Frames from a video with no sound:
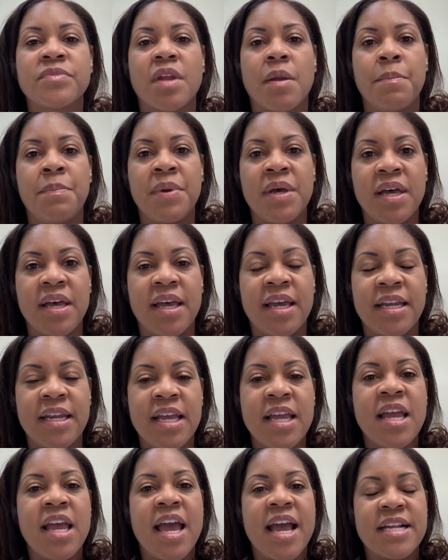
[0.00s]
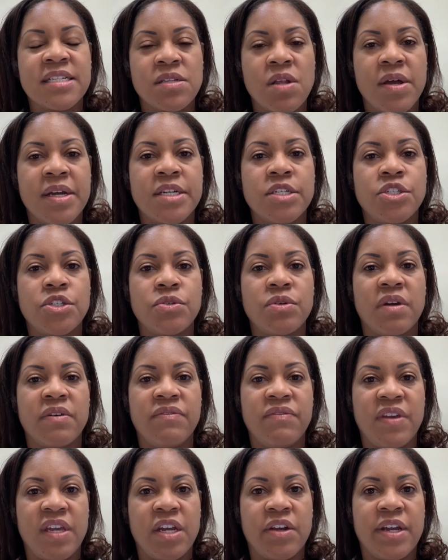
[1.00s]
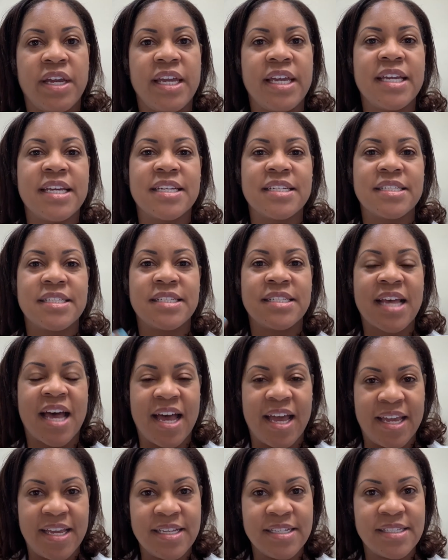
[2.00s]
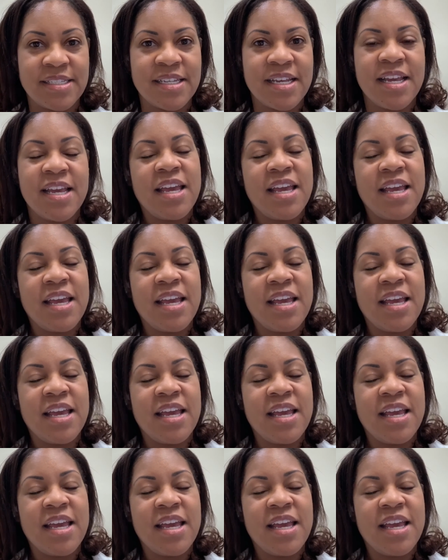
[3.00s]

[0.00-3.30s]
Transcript: But as long as you are very concise,